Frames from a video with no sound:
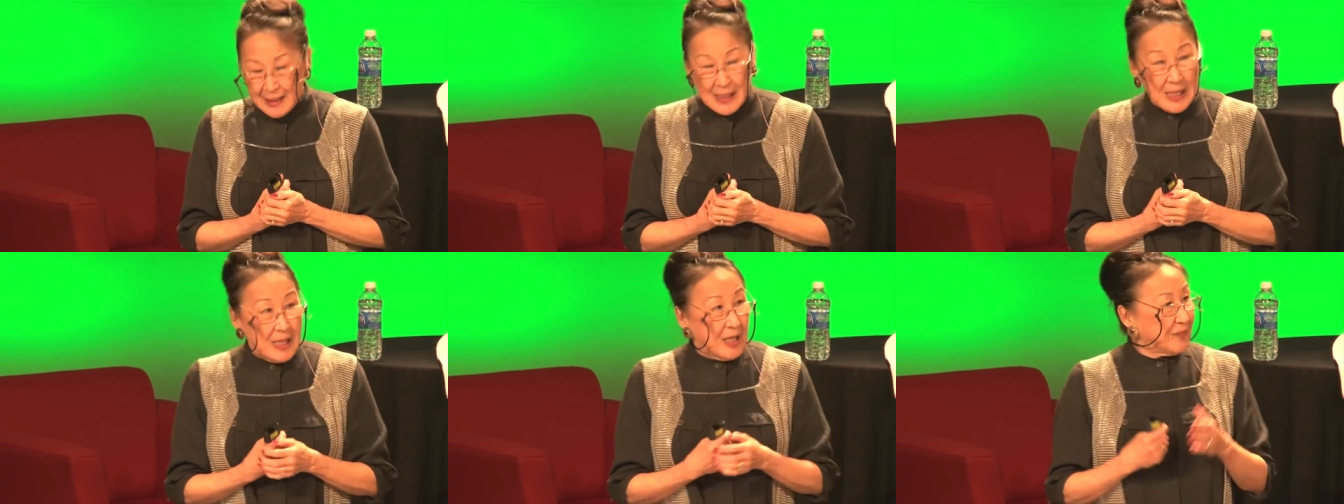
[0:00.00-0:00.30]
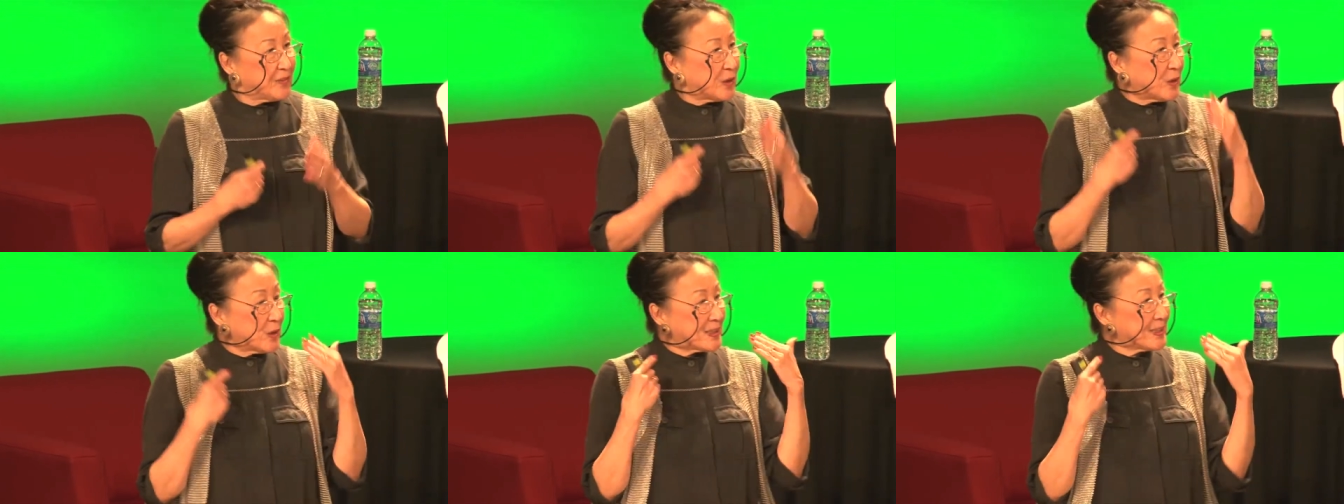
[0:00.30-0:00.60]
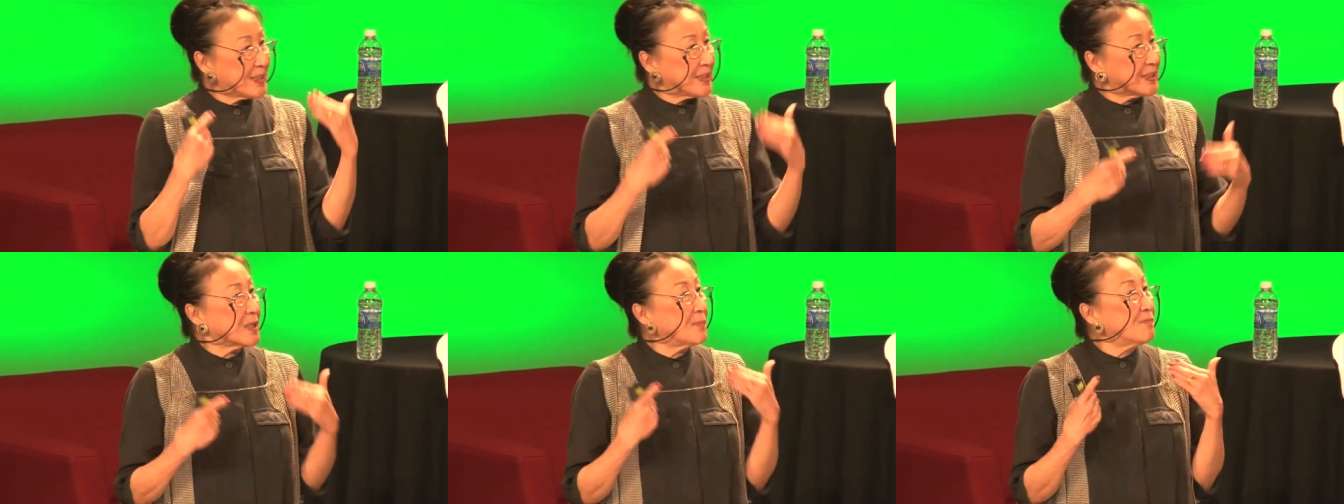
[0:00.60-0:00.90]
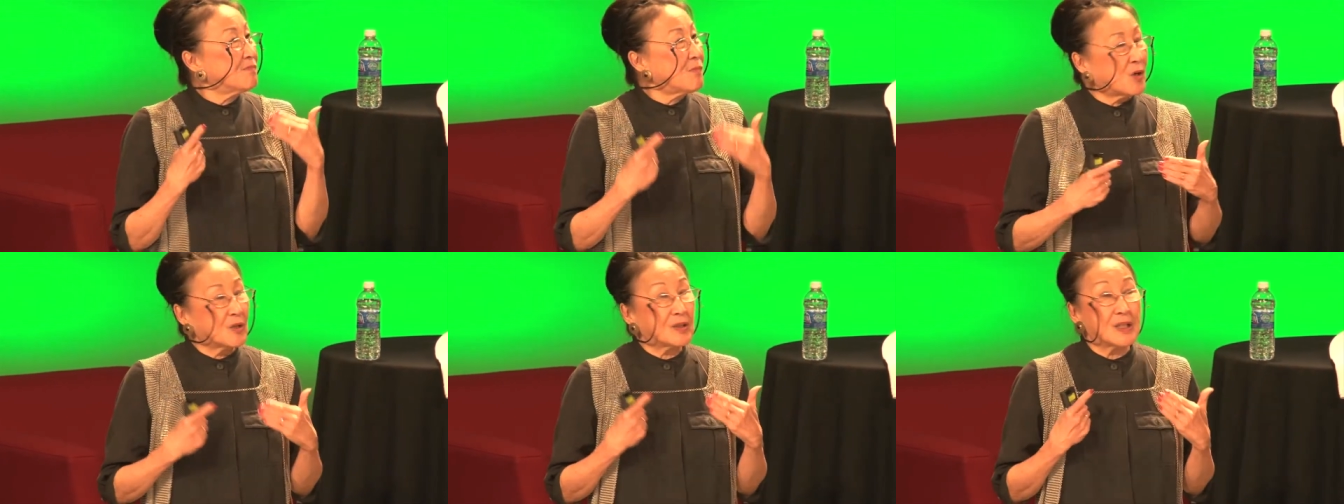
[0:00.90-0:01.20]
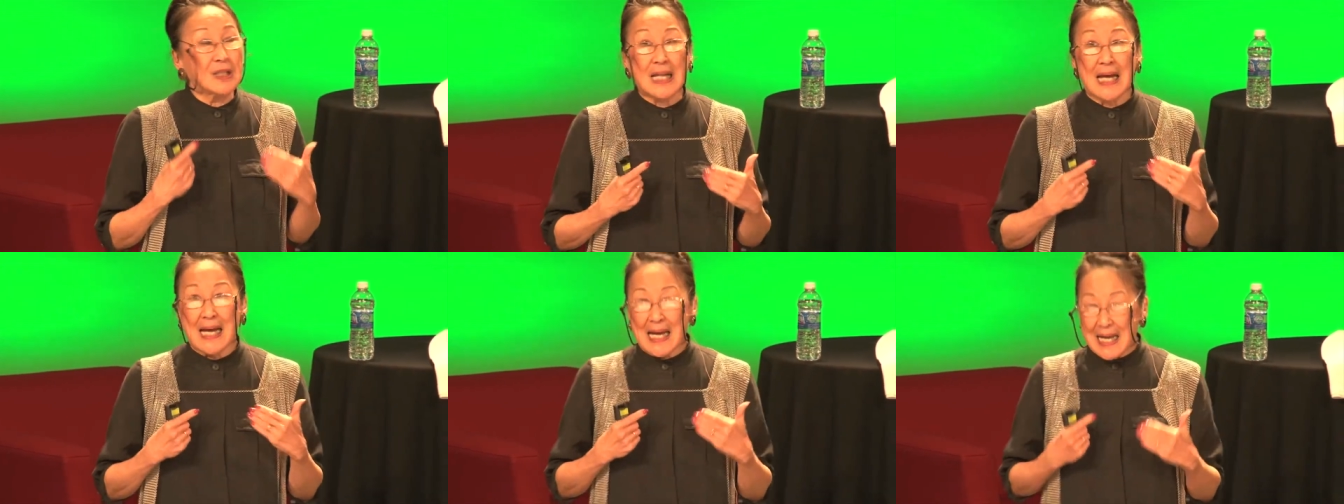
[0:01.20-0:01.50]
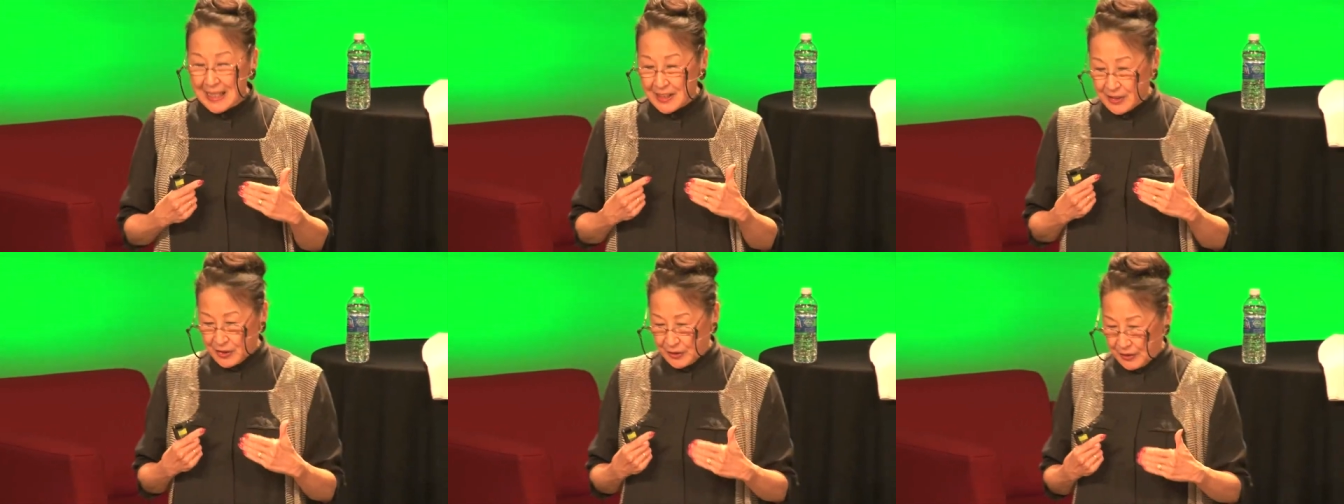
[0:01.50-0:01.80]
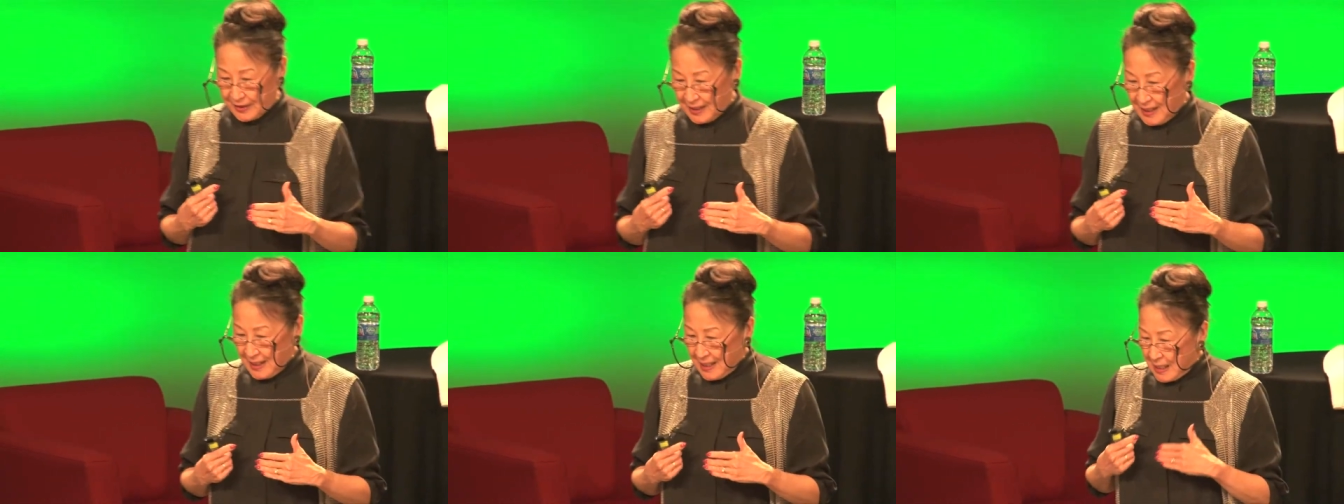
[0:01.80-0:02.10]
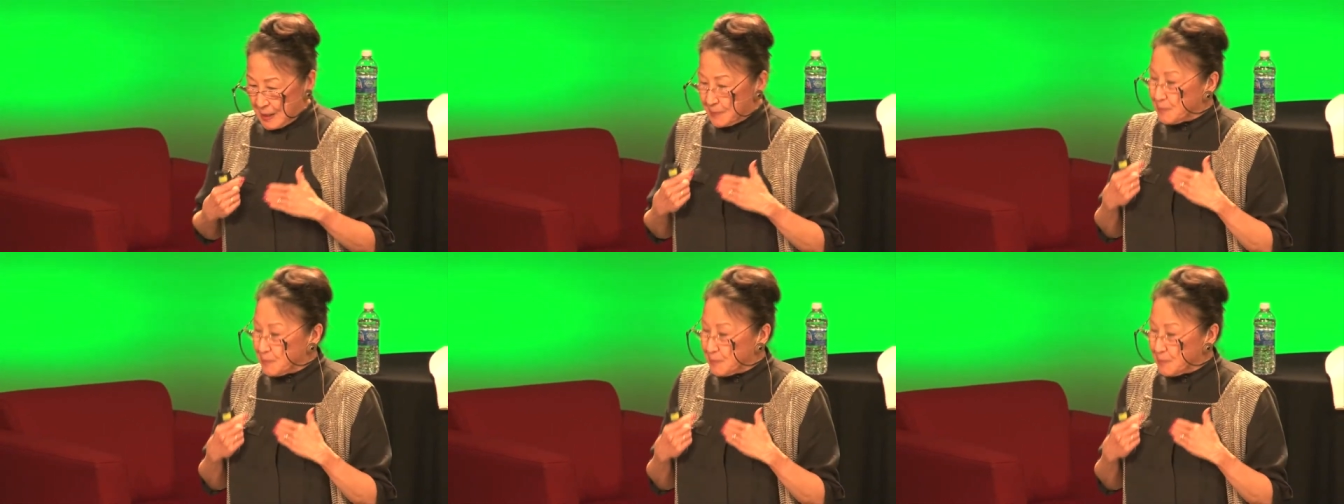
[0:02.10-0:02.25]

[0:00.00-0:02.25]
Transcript: Of course, there's a moral hazard in